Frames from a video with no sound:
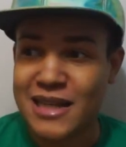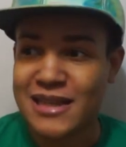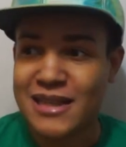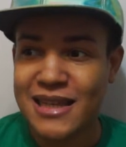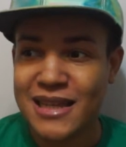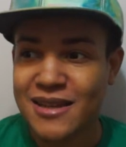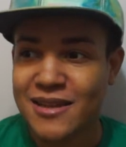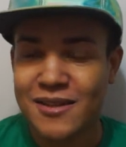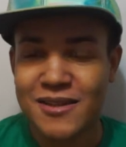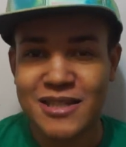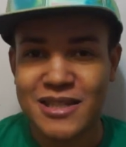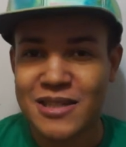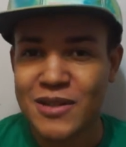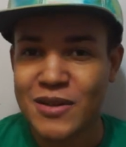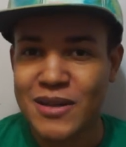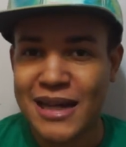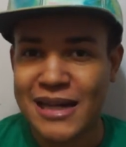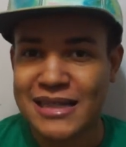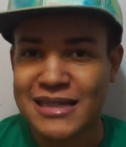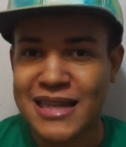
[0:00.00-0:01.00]
I think there's
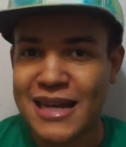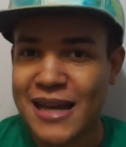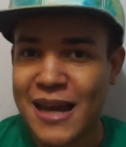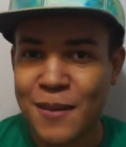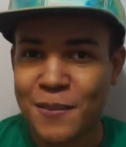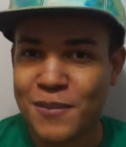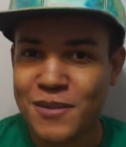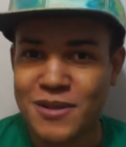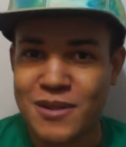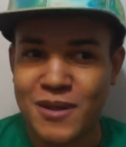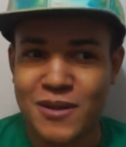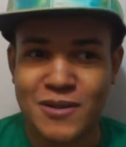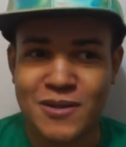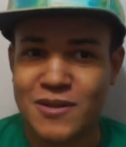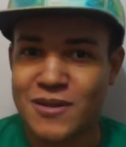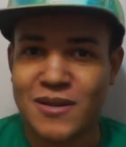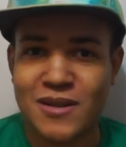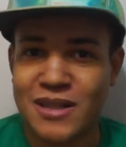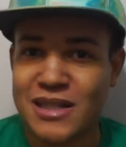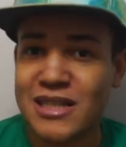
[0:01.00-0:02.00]
still like 10 episodes,
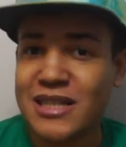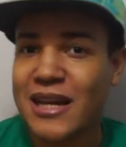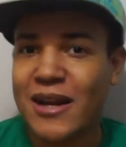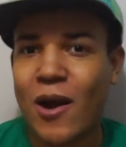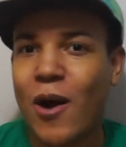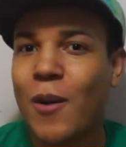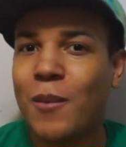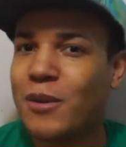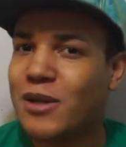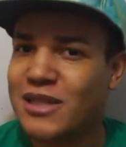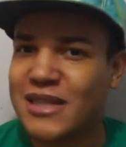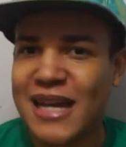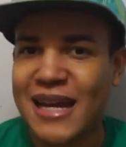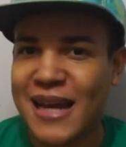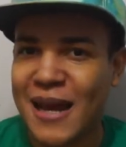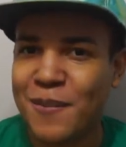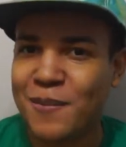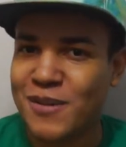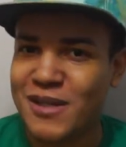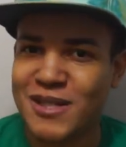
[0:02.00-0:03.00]
or it's like almost 10
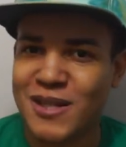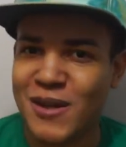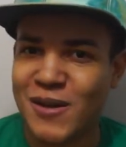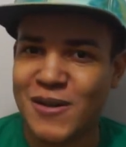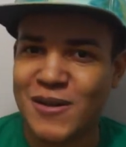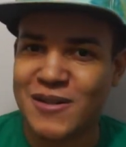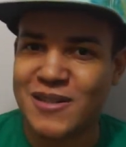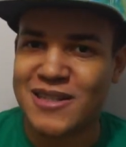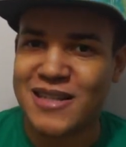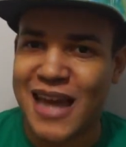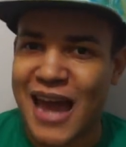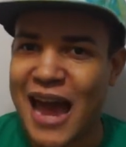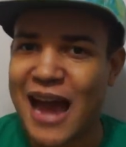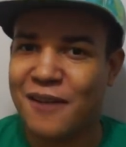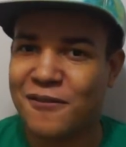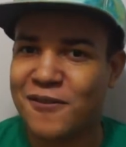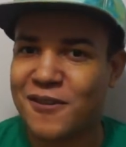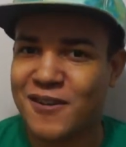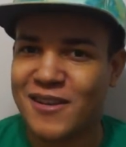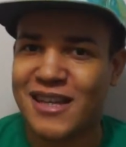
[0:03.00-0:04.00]
episodes
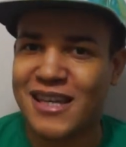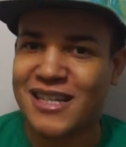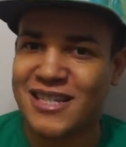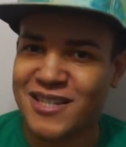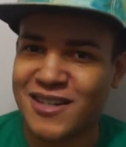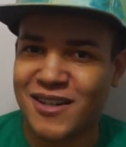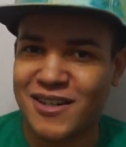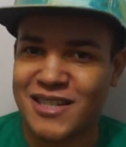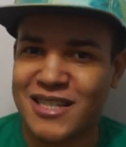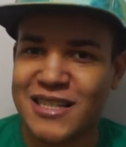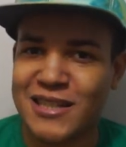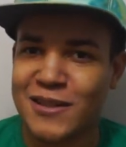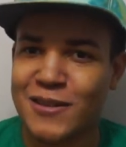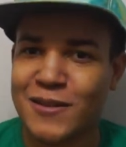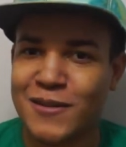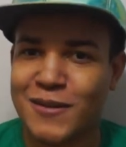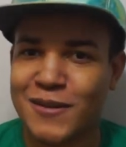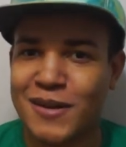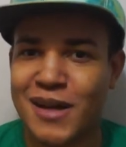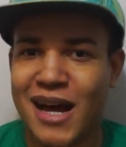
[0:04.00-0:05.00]
after this are
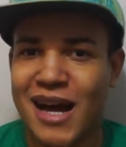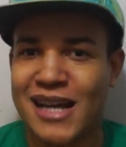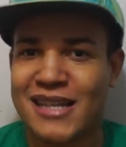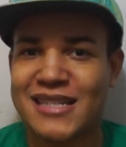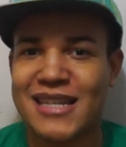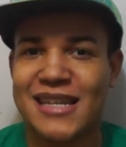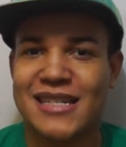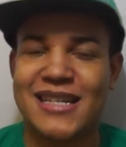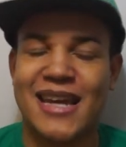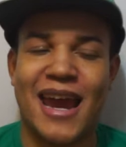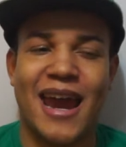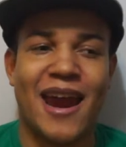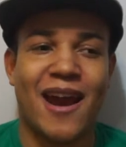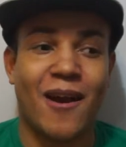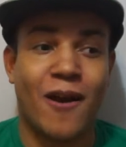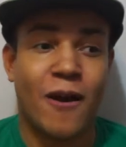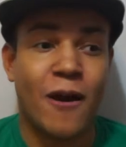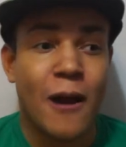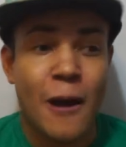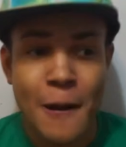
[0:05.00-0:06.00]
still uh, set to
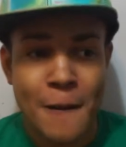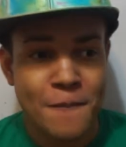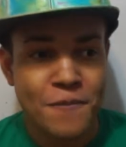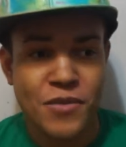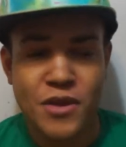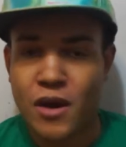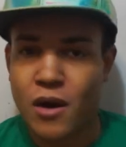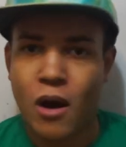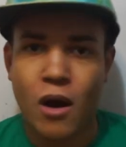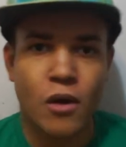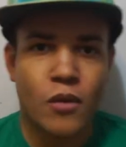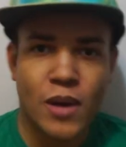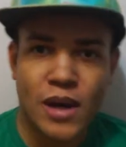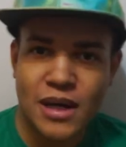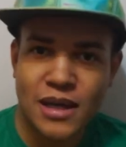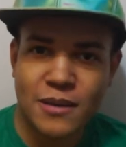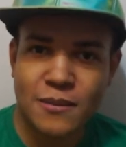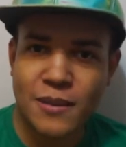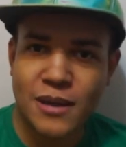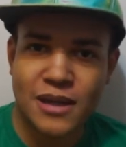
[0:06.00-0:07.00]
air. They're
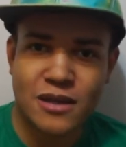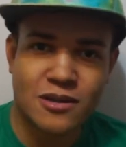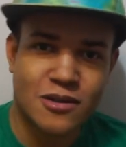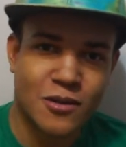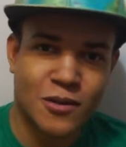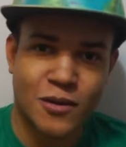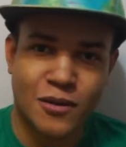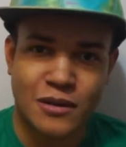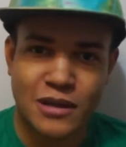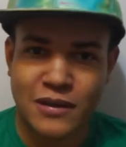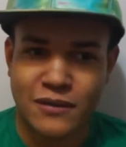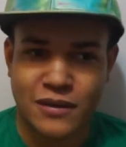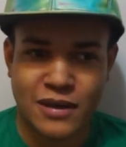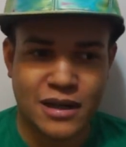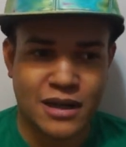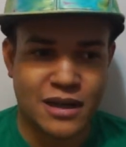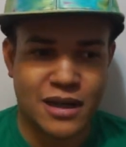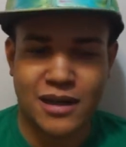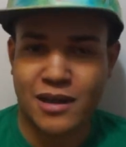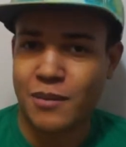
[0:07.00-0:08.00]
already being sold on
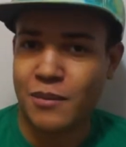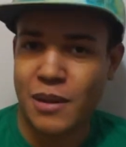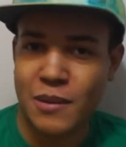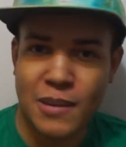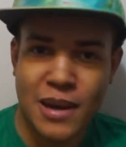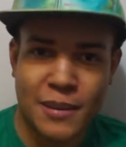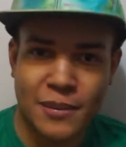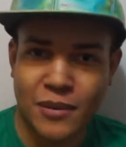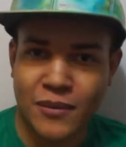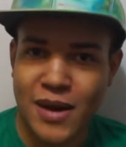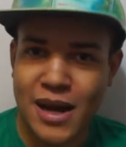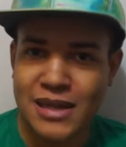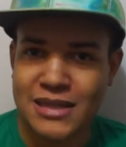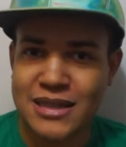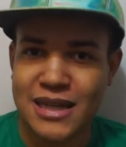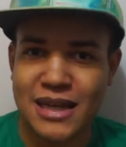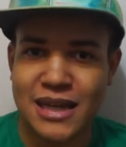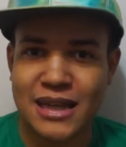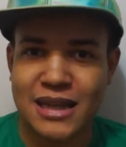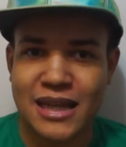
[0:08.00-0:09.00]
DVD, like the Bebop and
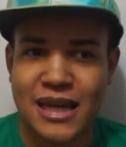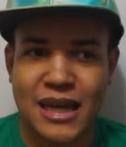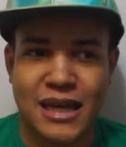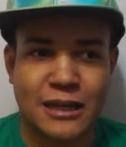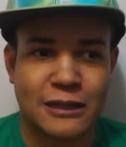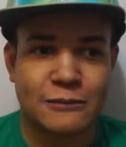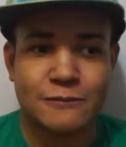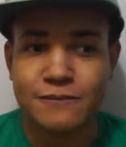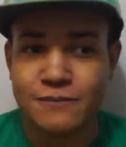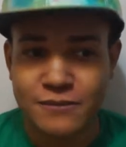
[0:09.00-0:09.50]
Rocksteady thing.